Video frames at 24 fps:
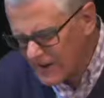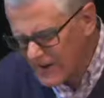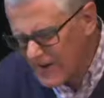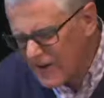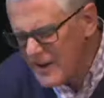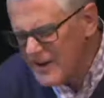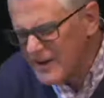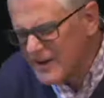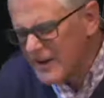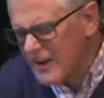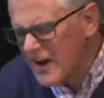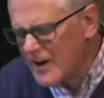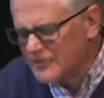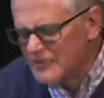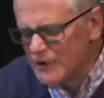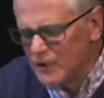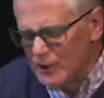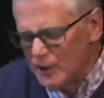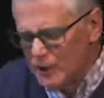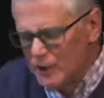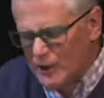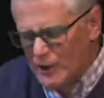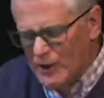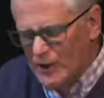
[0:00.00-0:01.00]
"Hey, good
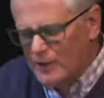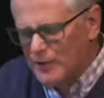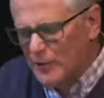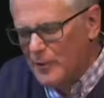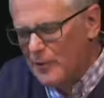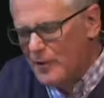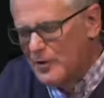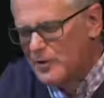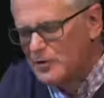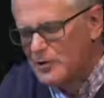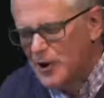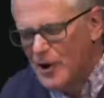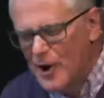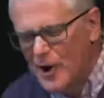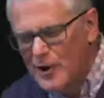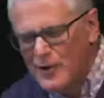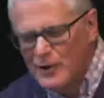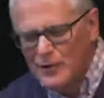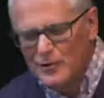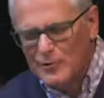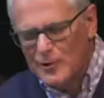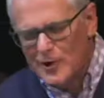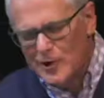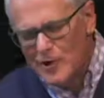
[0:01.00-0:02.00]
afternoon, everyone. Don
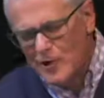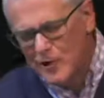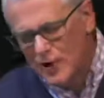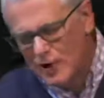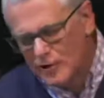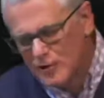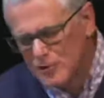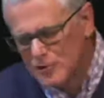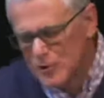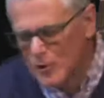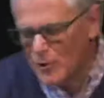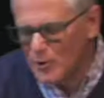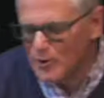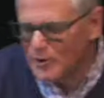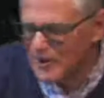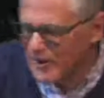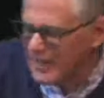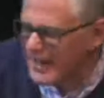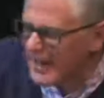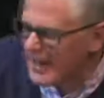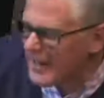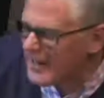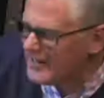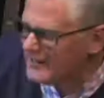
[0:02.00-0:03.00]
and Renee are so
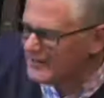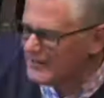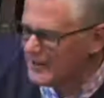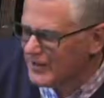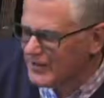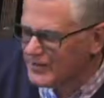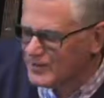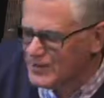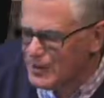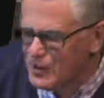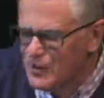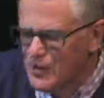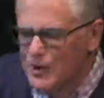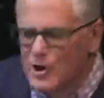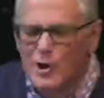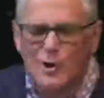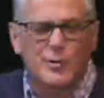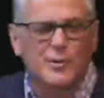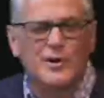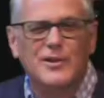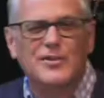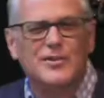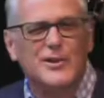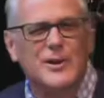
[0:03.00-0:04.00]
glad that you're here
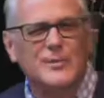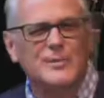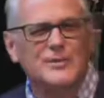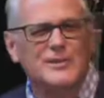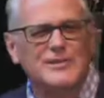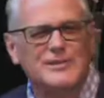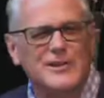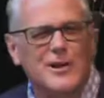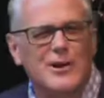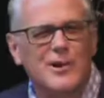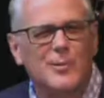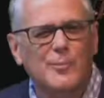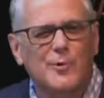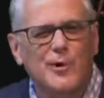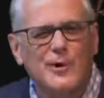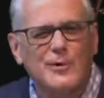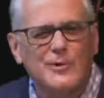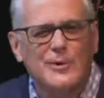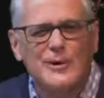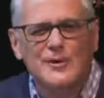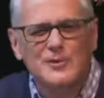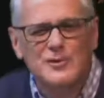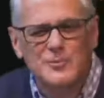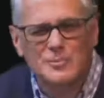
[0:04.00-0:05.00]
with them to celebrate
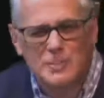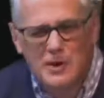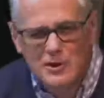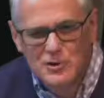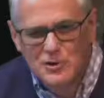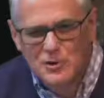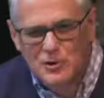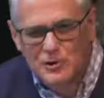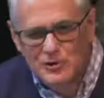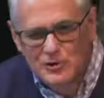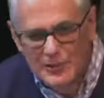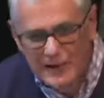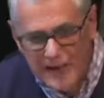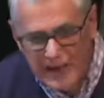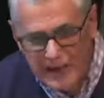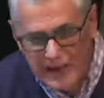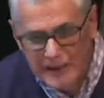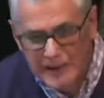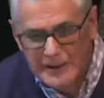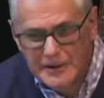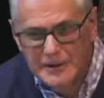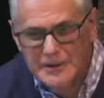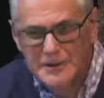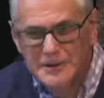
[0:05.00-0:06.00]
their special day."